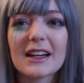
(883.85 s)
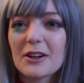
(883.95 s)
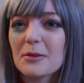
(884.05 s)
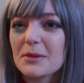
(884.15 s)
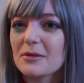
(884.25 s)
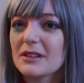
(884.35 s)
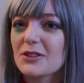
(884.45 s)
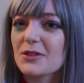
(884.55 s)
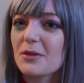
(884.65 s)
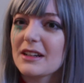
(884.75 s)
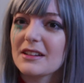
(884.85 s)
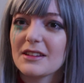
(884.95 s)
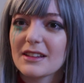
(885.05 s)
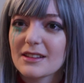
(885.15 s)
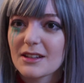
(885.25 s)
I hope you enjoyed
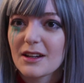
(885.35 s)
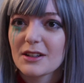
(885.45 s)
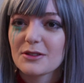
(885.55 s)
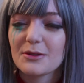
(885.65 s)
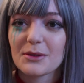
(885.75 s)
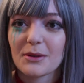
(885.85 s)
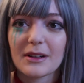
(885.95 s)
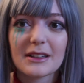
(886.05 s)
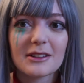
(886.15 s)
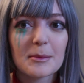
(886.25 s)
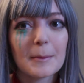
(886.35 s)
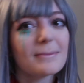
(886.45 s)
this tutorial.